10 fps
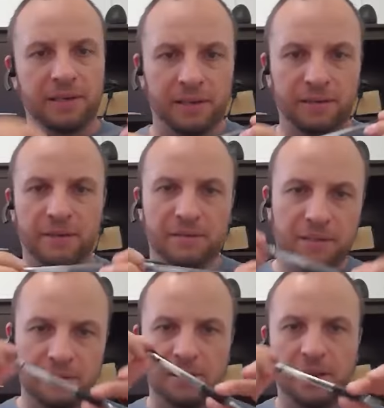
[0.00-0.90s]
here and
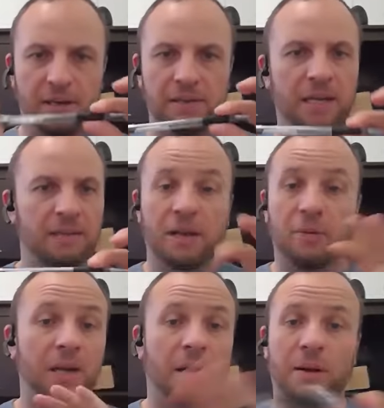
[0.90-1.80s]
this there and that
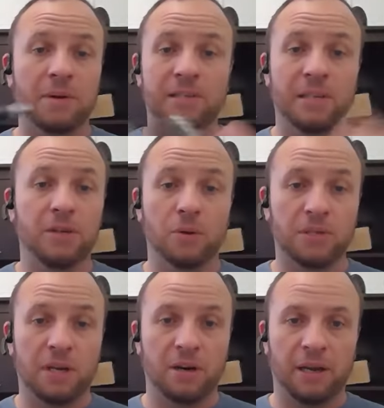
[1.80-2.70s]
there, I'm going to say, no,
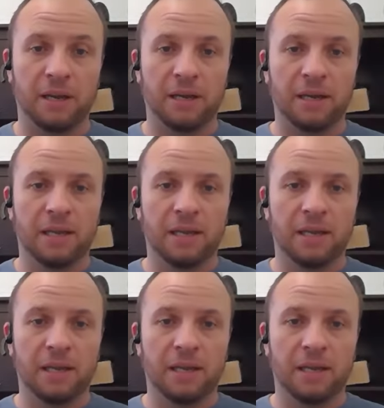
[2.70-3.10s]
sorry.